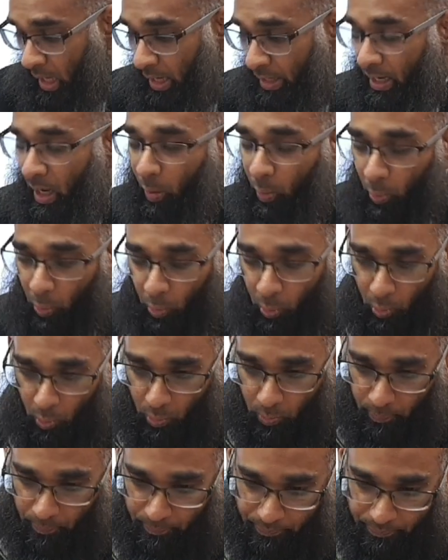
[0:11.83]
Now,
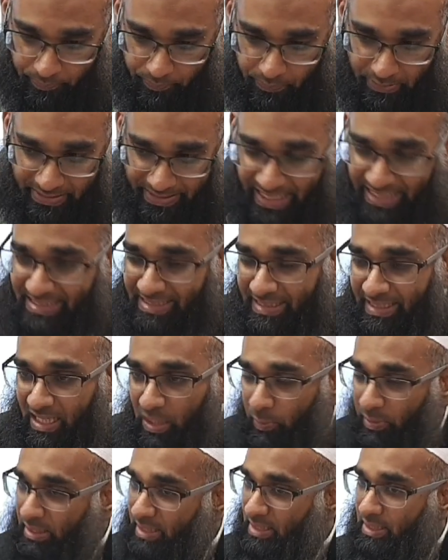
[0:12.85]

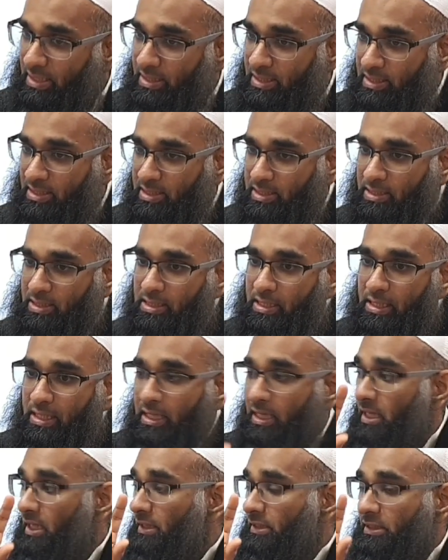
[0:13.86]
yesterday we discussed
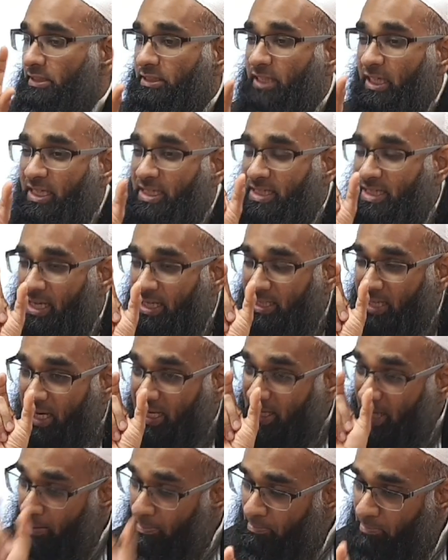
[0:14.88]
the
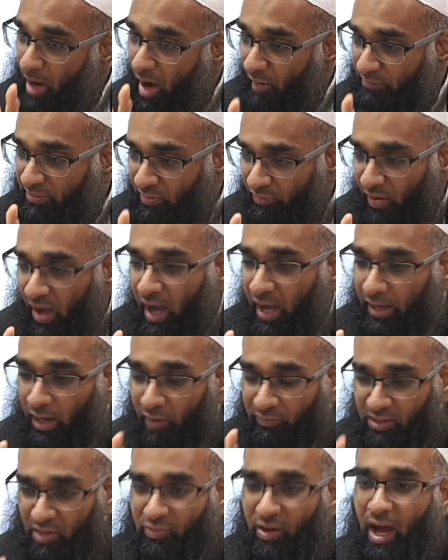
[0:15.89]
number of the
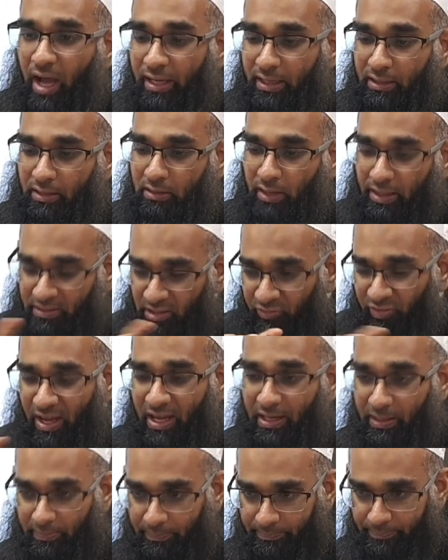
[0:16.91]
fa'il and the
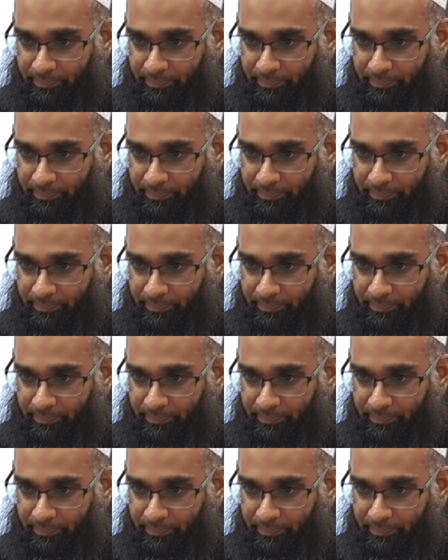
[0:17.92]
fa'il.